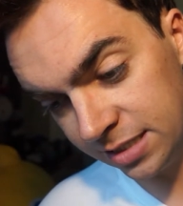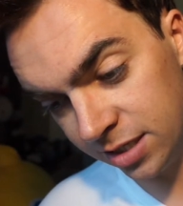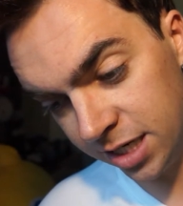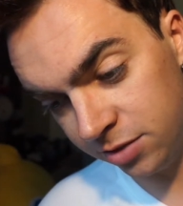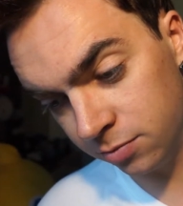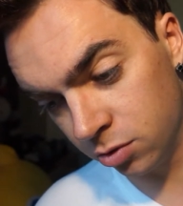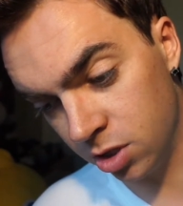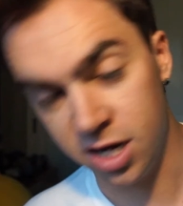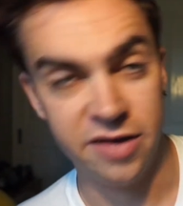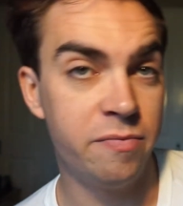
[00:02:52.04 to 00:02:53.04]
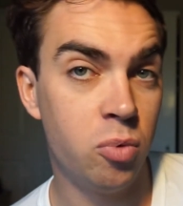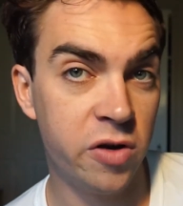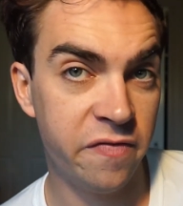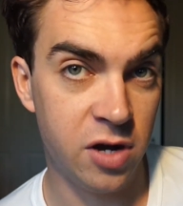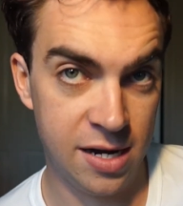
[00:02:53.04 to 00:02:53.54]
anxiety rule life.
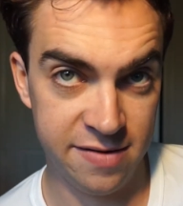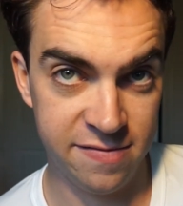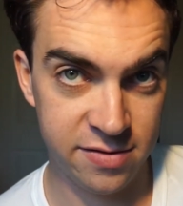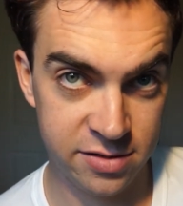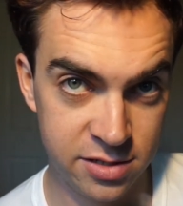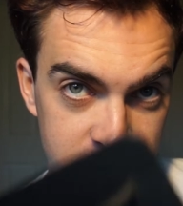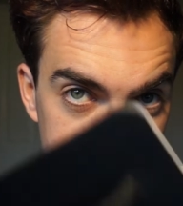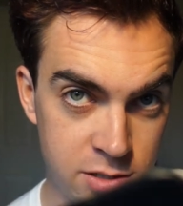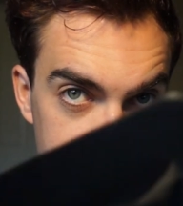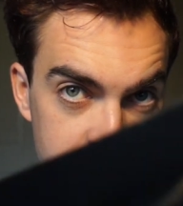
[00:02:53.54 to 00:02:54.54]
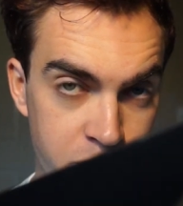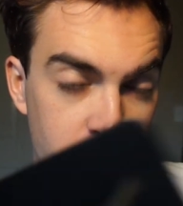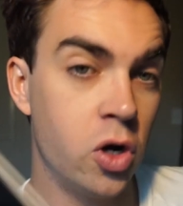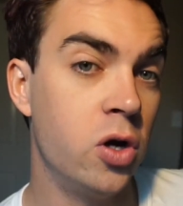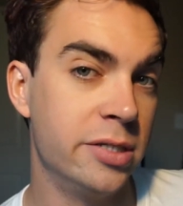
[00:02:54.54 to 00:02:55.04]
0.5.
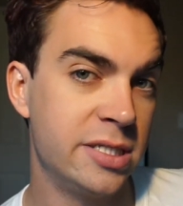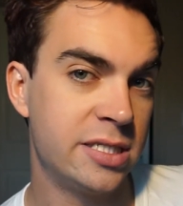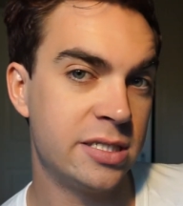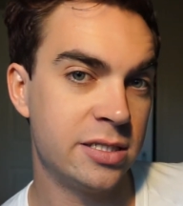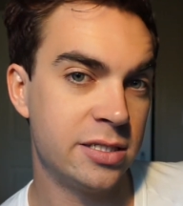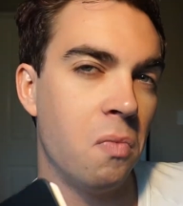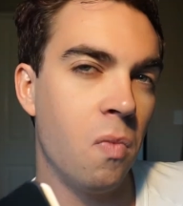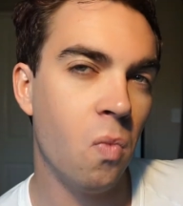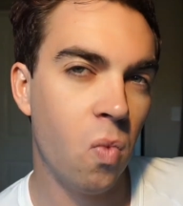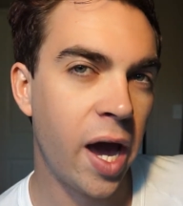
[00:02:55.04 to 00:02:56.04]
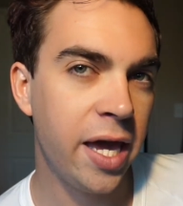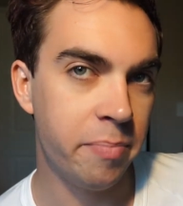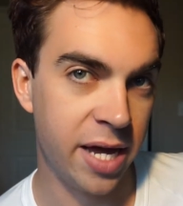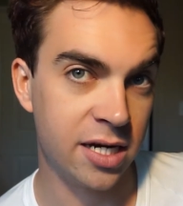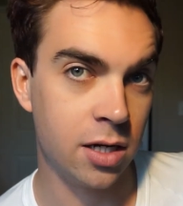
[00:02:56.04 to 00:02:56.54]
Because way
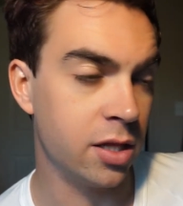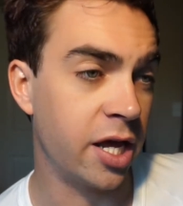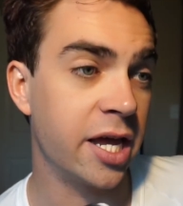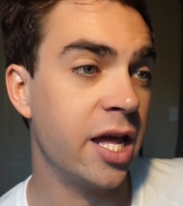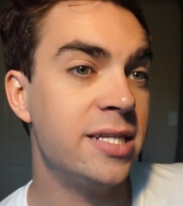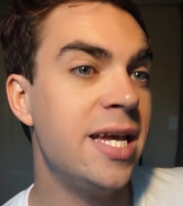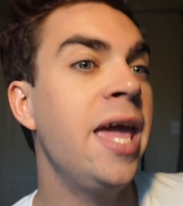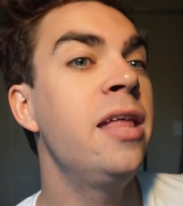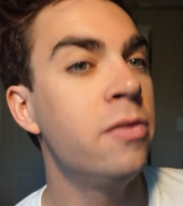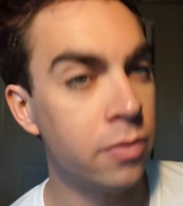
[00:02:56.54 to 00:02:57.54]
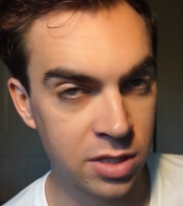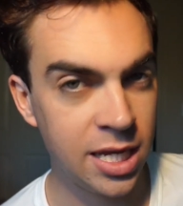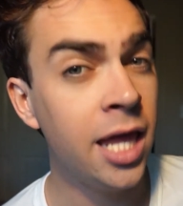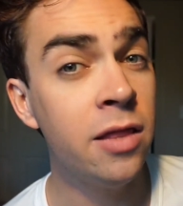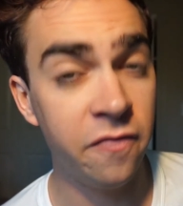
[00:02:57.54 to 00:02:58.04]
better. Like
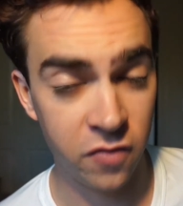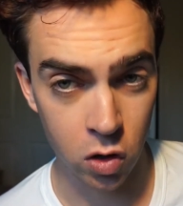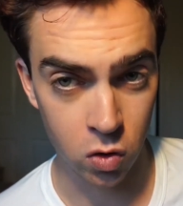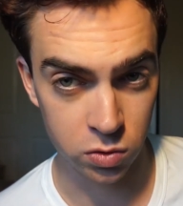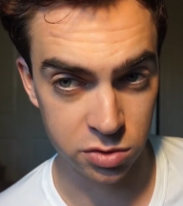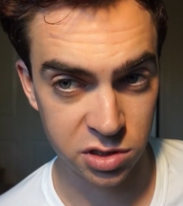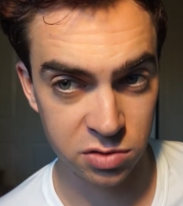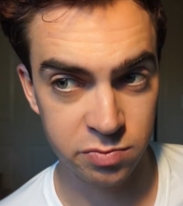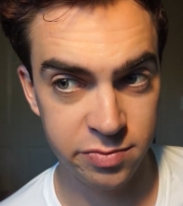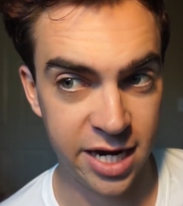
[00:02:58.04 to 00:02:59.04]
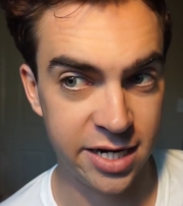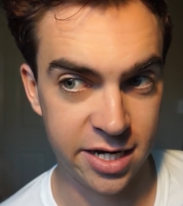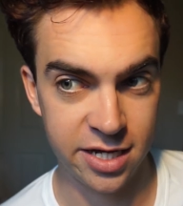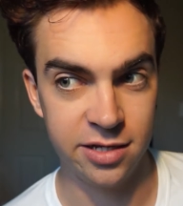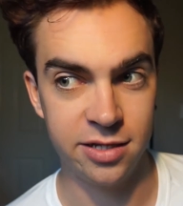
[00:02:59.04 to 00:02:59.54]
tenfold
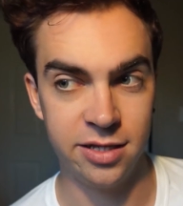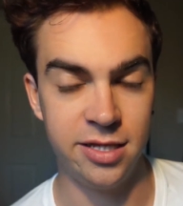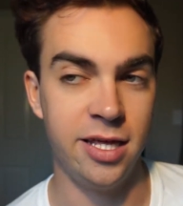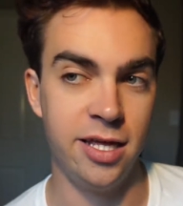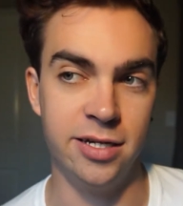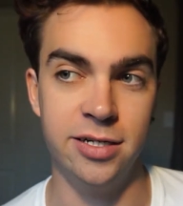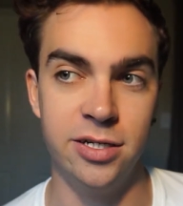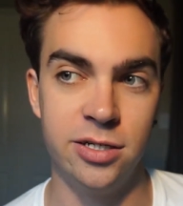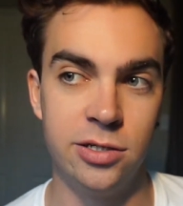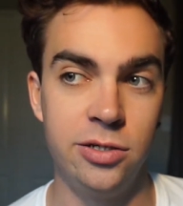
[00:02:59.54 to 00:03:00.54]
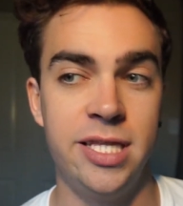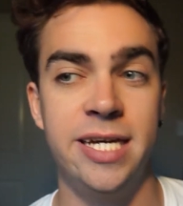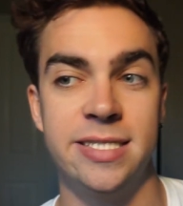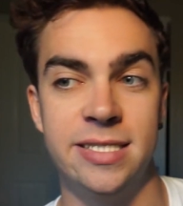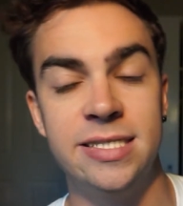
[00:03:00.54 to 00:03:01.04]
better than
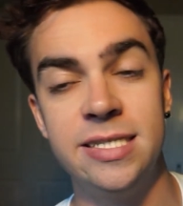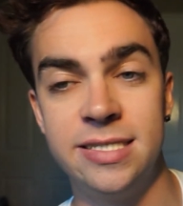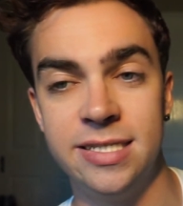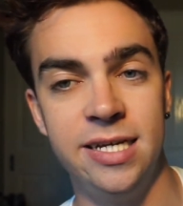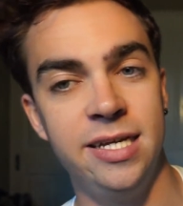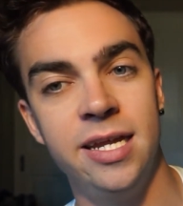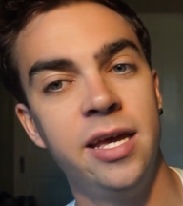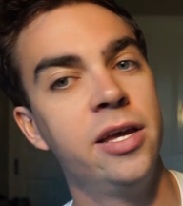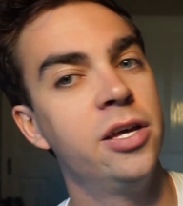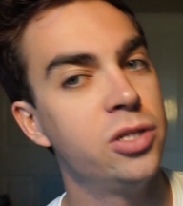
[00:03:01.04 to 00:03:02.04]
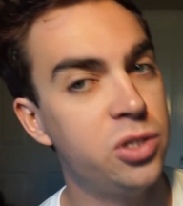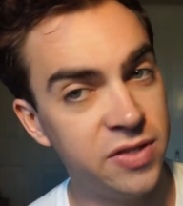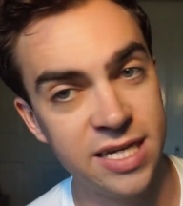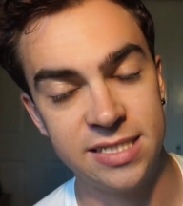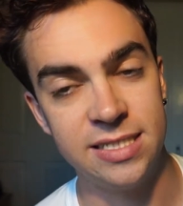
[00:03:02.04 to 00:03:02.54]
2016.
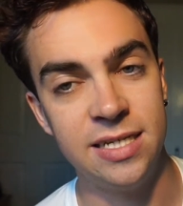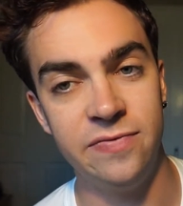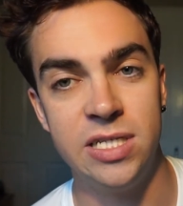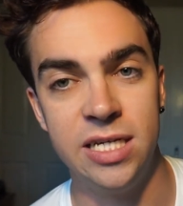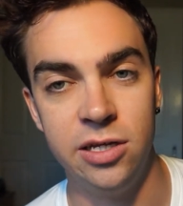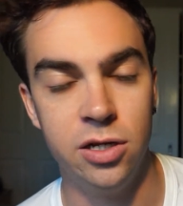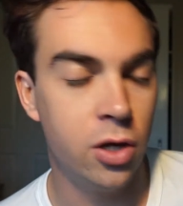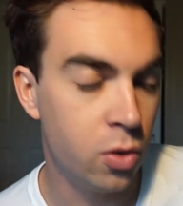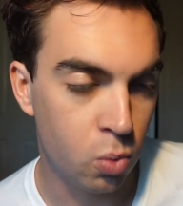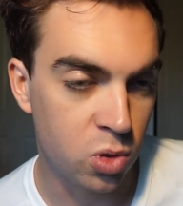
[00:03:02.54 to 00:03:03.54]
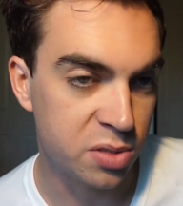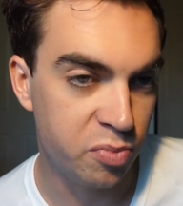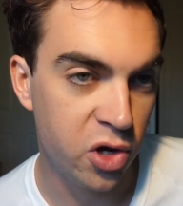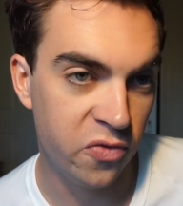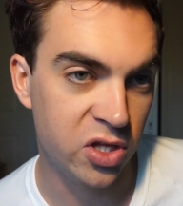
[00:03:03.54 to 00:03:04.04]
2017 wasn't
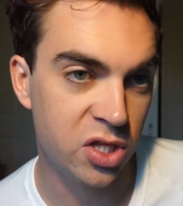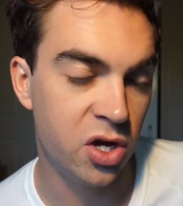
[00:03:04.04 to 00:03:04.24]
perfect